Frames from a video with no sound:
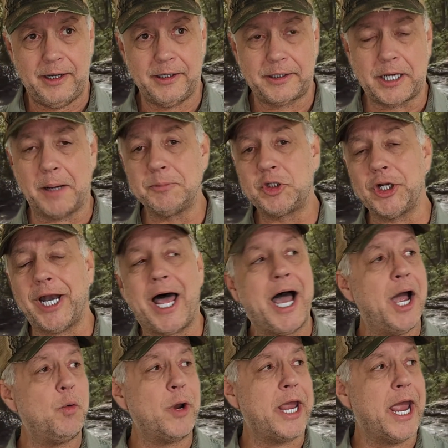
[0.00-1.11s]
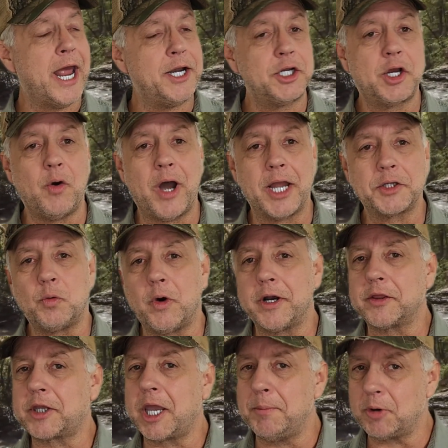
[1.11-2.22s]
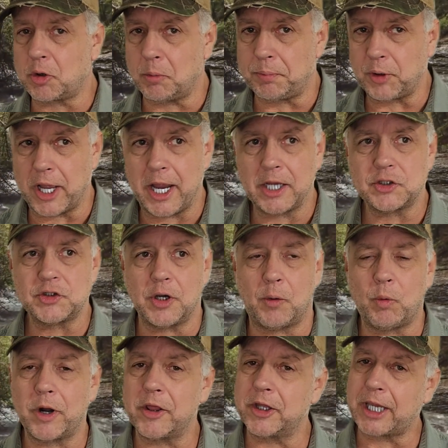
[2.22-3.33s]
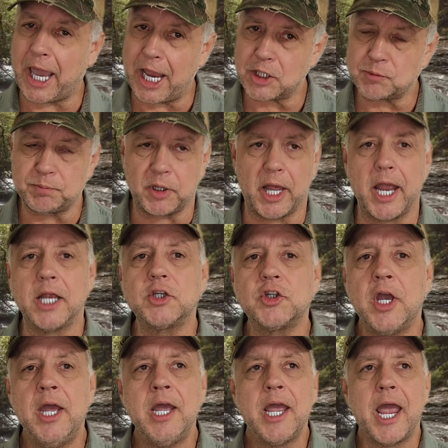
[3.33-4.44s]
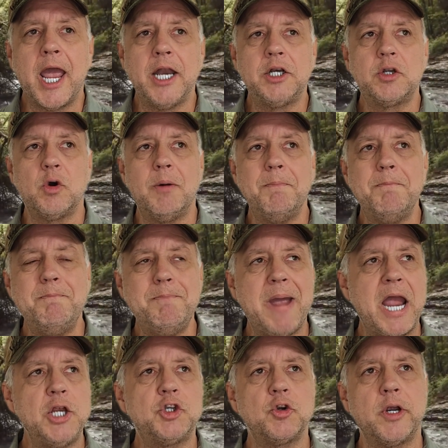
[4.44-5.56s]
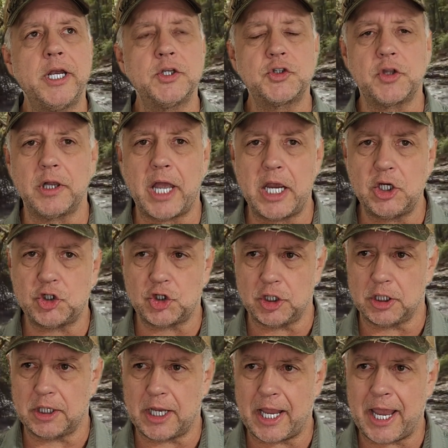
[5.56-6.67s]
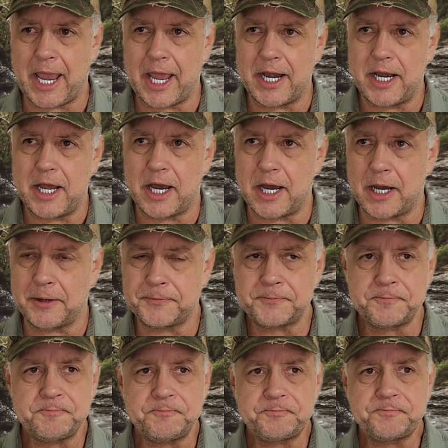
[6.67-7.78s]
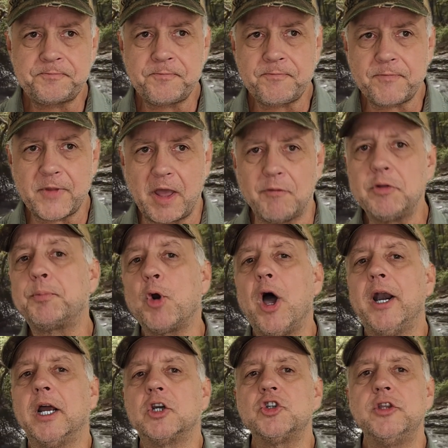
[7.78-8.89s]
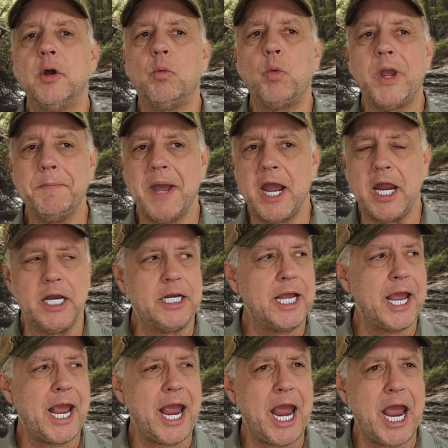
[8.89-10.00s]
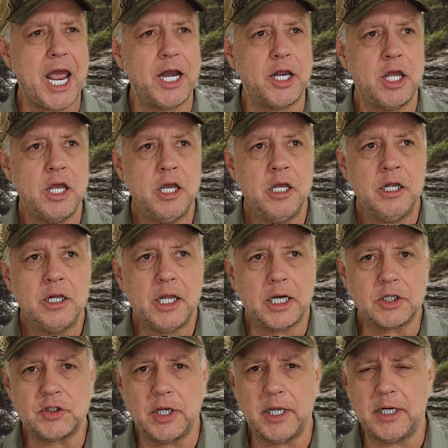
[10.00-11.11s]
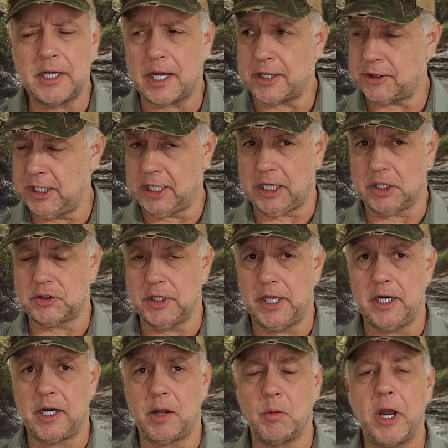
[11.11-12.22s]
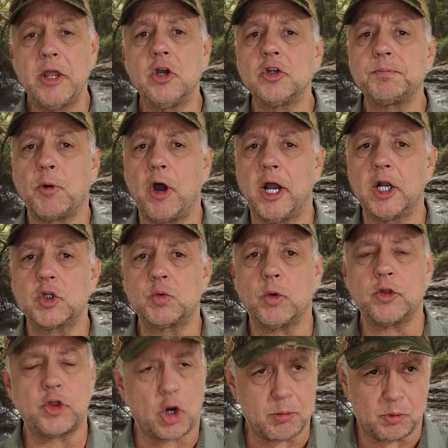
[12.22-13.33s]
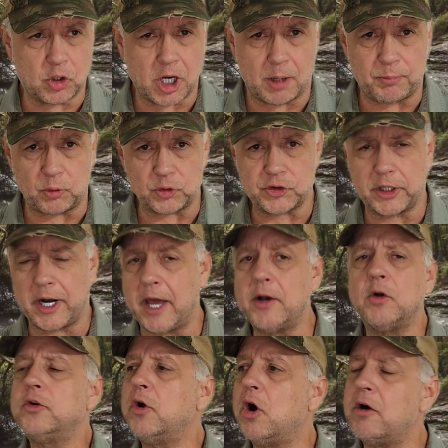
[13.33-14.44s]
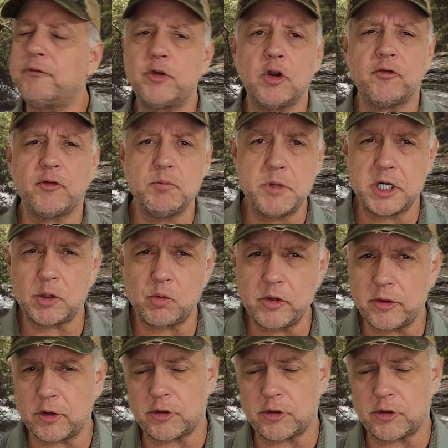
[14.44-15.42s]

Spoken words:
come July, we had to go out to one of the chemical plants, or one of the gas plants, and do a major installation and of the products that we made. And like I said, I think I said anyway, those products were thermocouples. And I don't know if you're familiar with